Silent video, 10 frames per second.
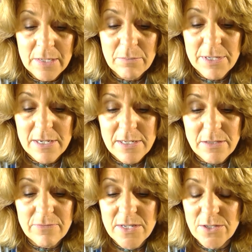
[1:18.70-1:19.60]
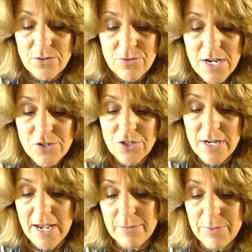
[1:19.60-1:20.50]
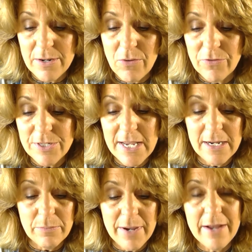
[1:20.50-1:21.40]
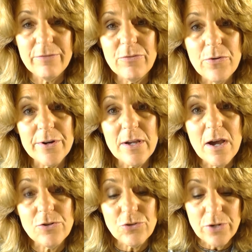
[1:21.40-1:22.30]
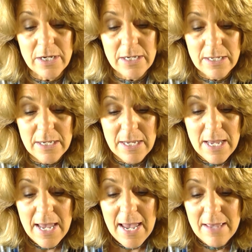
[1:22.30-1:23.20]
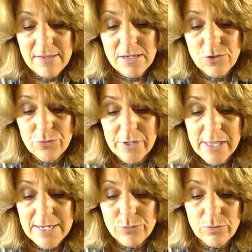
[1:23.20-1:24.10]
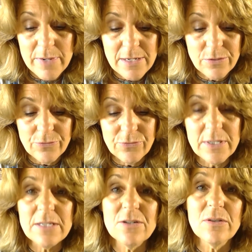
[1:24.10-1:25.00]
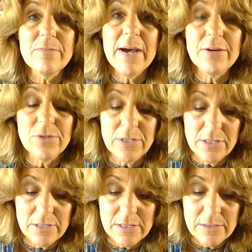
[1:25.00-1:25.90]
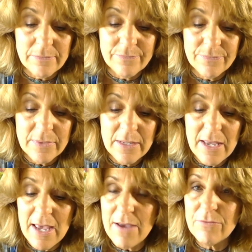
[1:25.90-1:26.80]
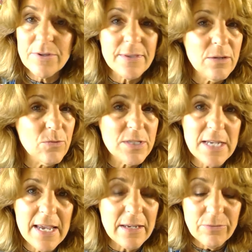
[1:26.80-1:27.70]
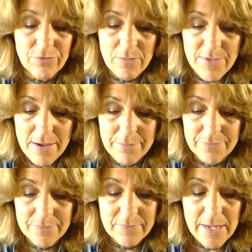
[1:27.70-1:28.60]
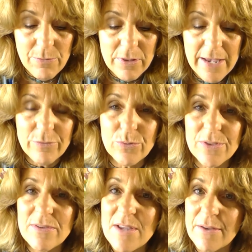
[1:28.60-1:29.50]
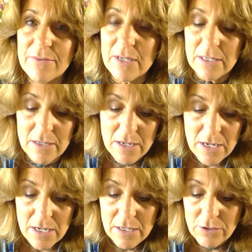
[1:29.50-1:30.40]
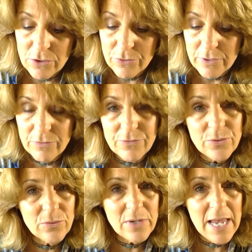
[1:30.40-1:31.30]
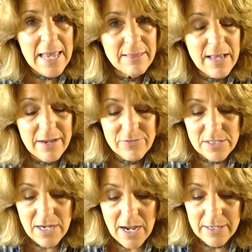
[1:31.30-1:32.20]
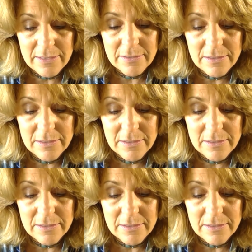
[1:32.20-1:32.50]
Because of this, their nation had been overtaken by a foreign country, and the Israelites were made to flee to the mountains. Everything was taken from them. They were left with nothing, including food and livestock.